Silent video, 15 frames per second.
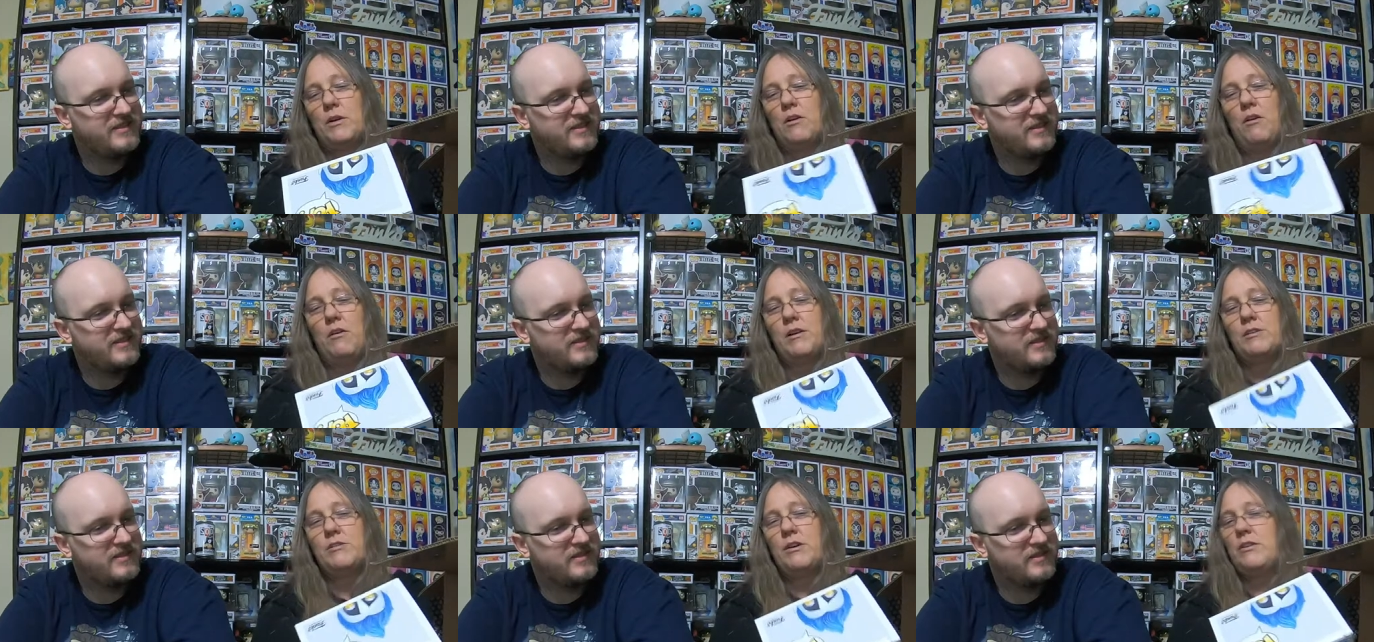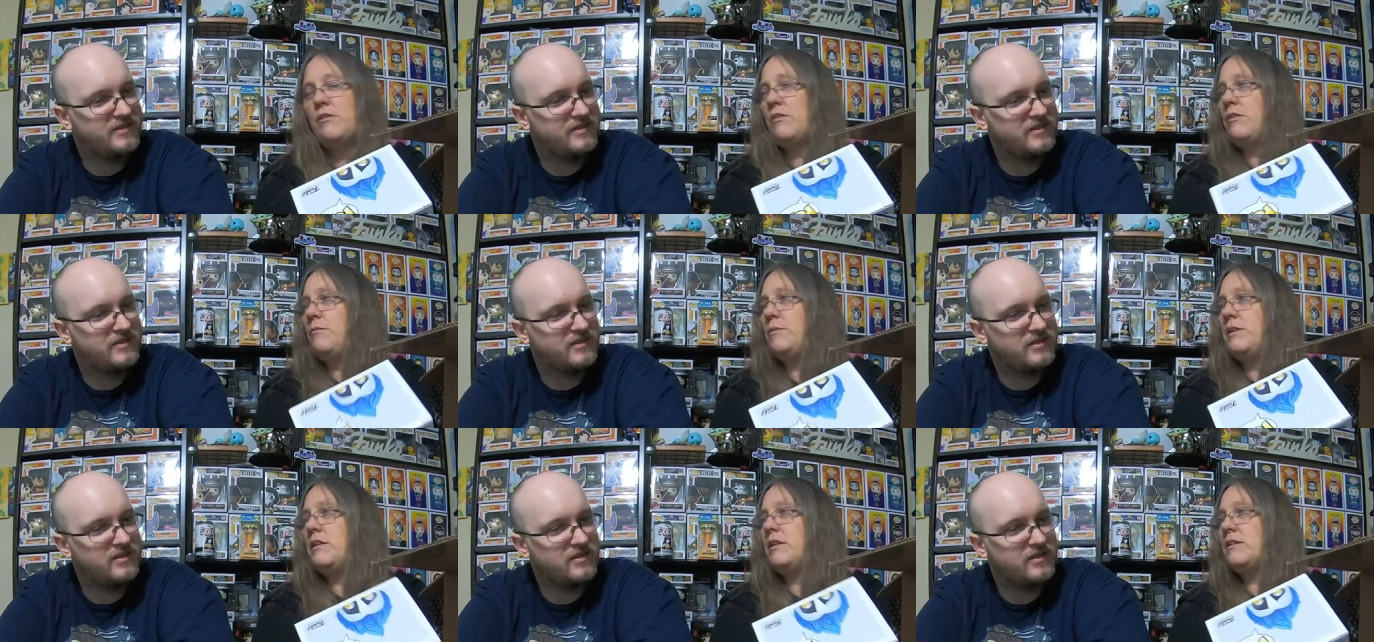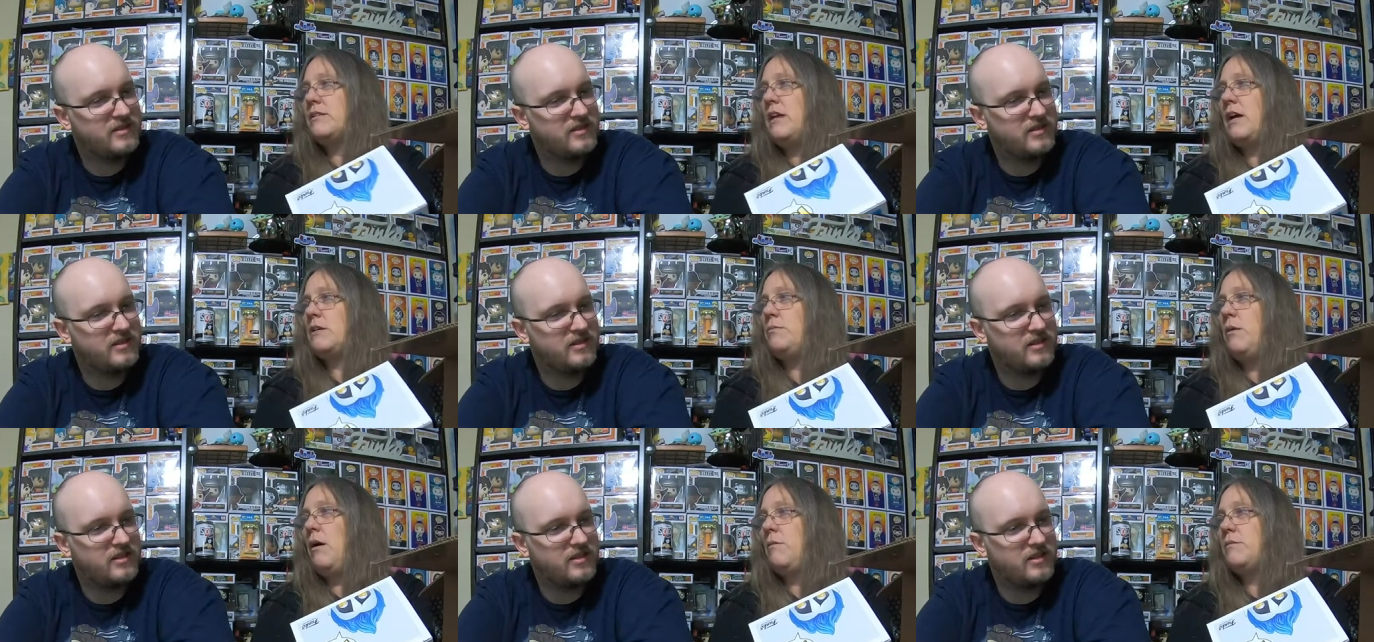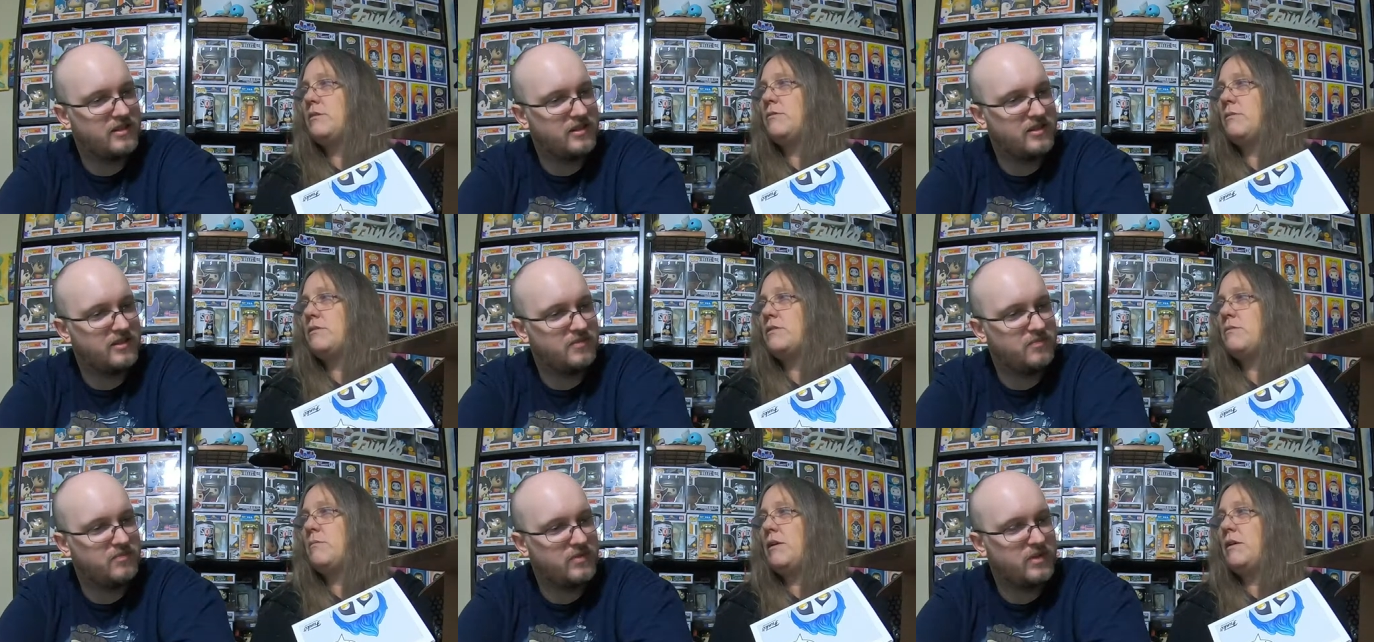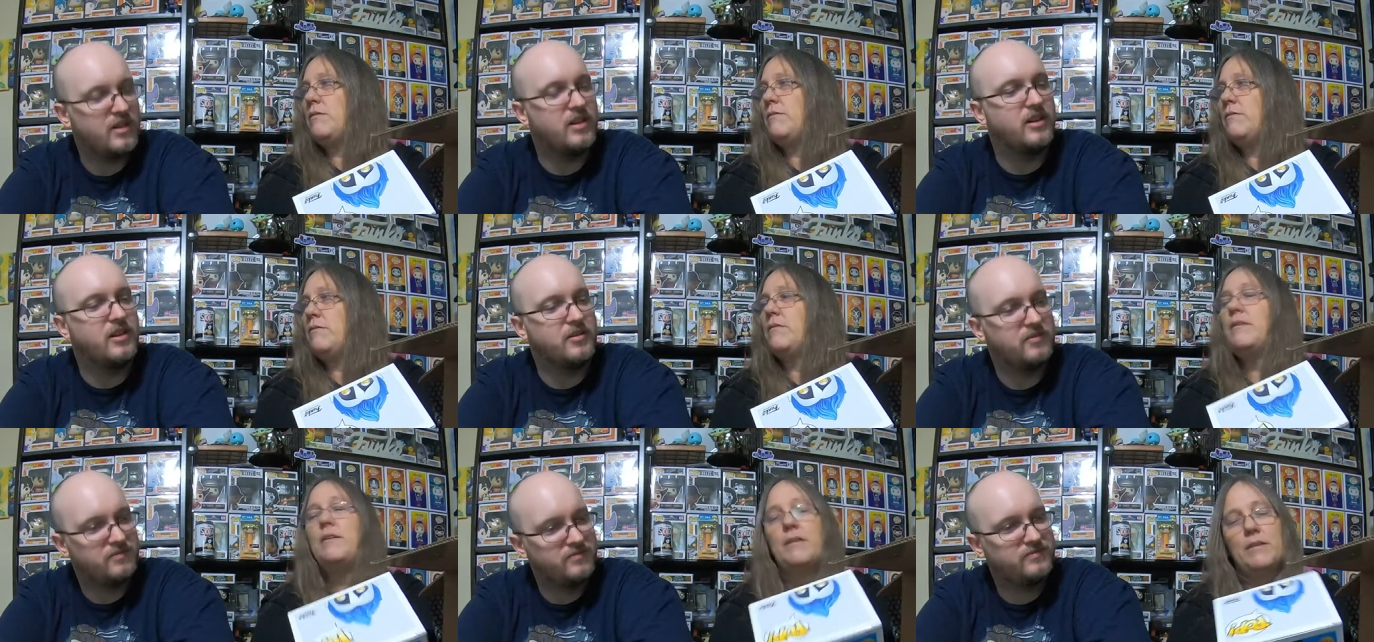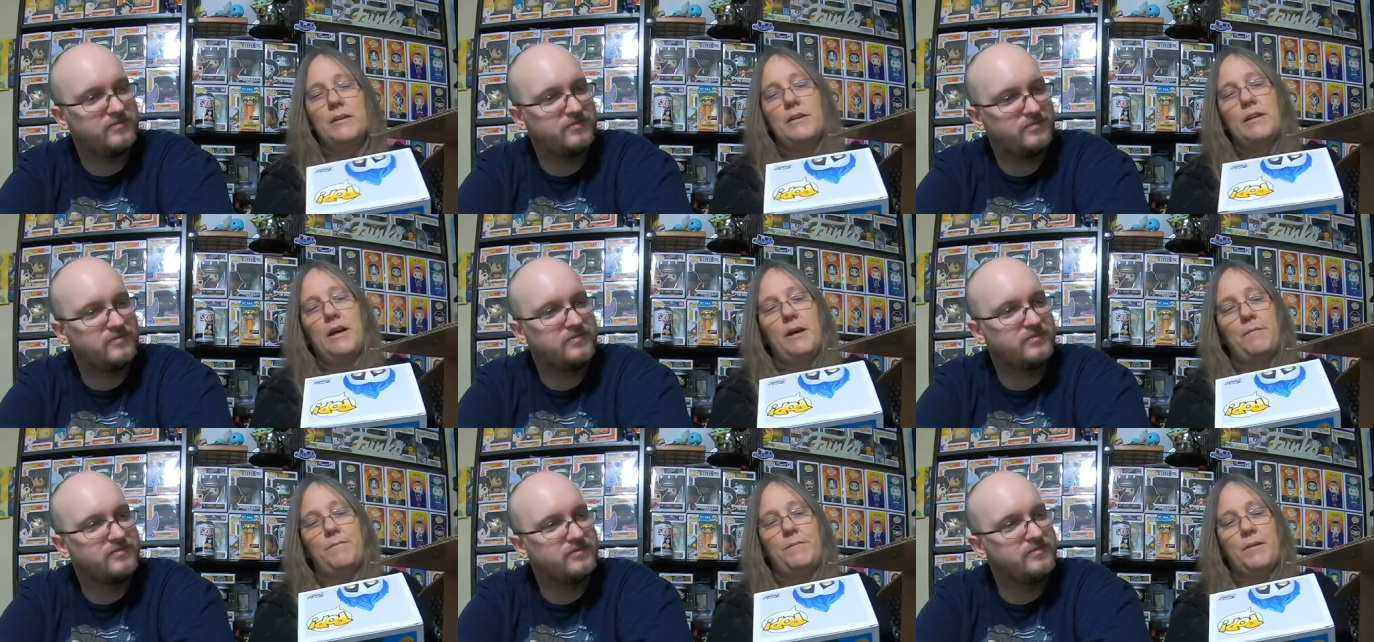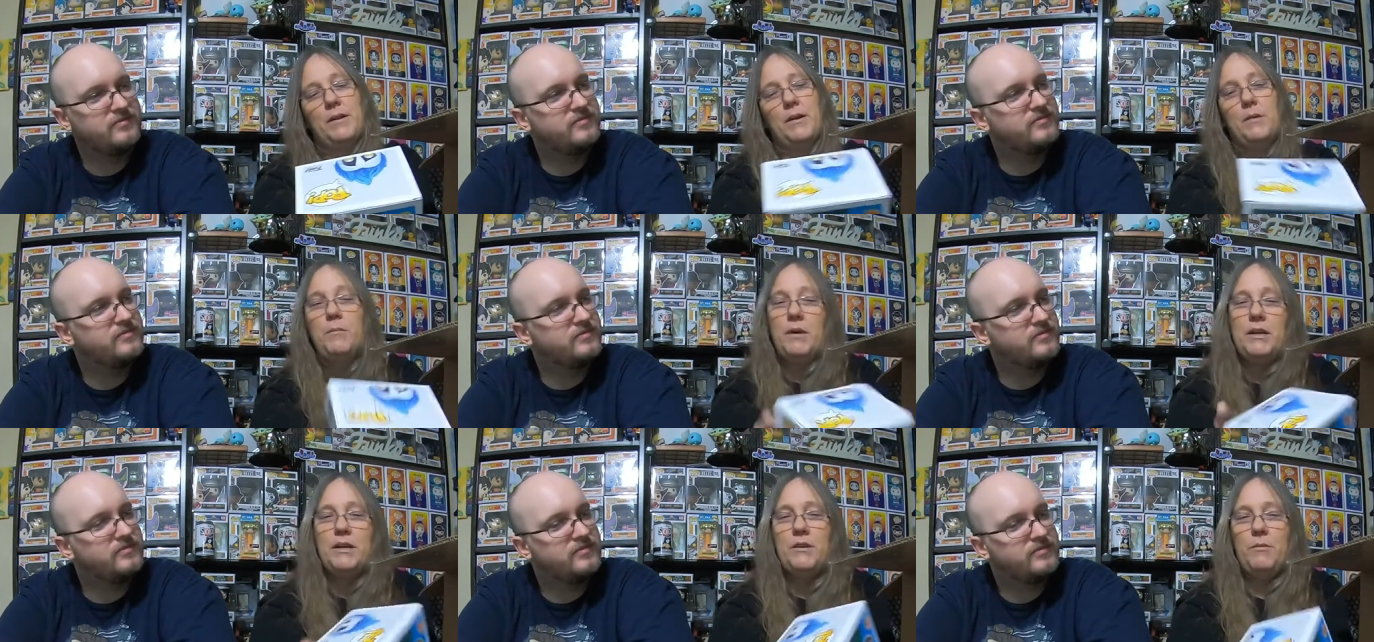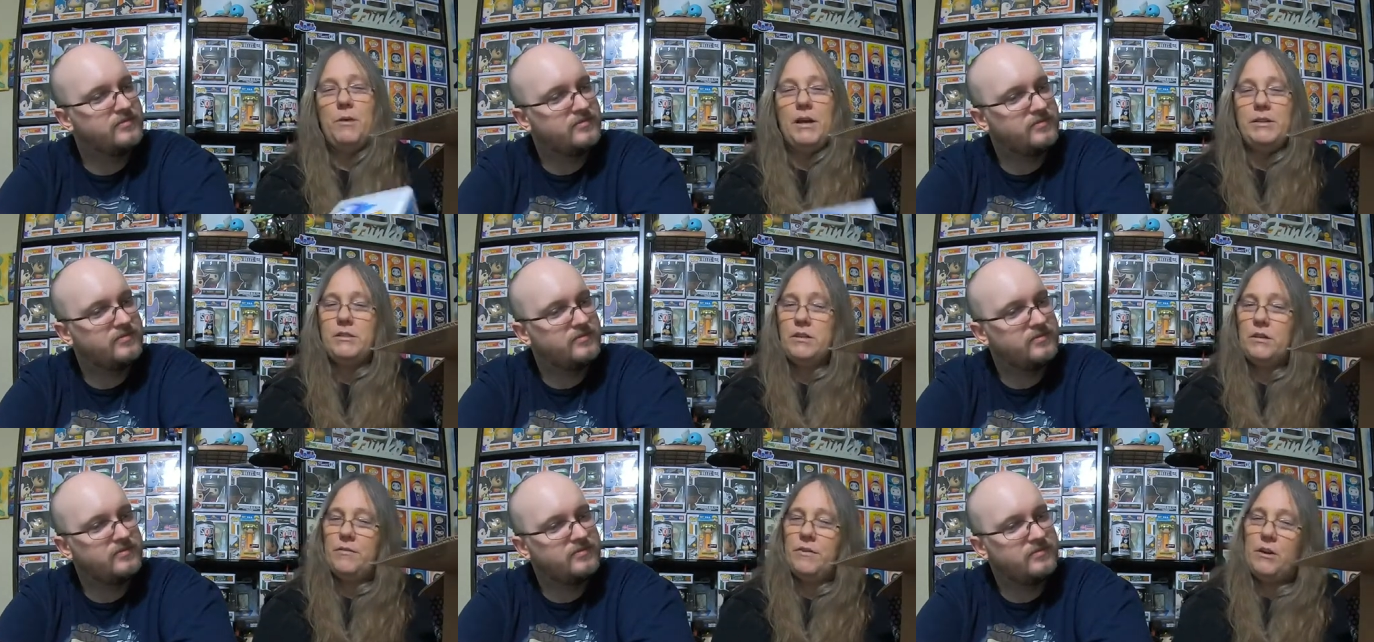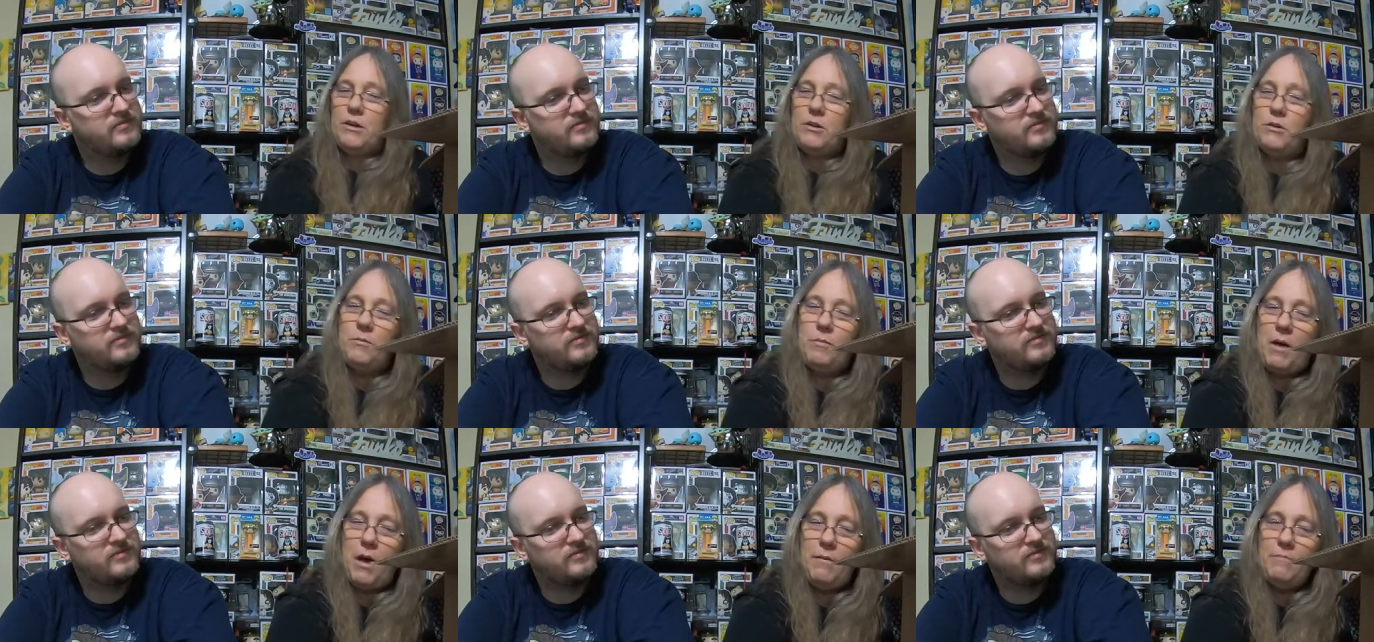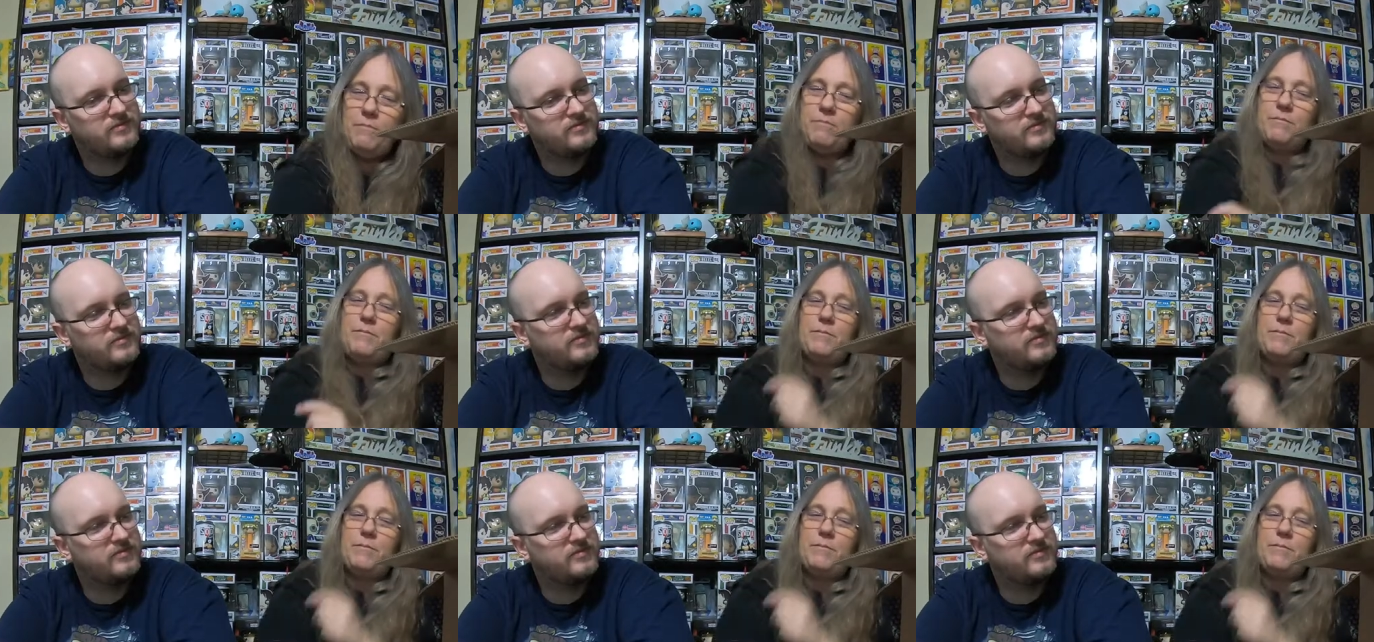Speaker 1: Macari, so I know it'll be the exact pop it's supposed to be. Oh. Yeah. But either way, still a very cool pop.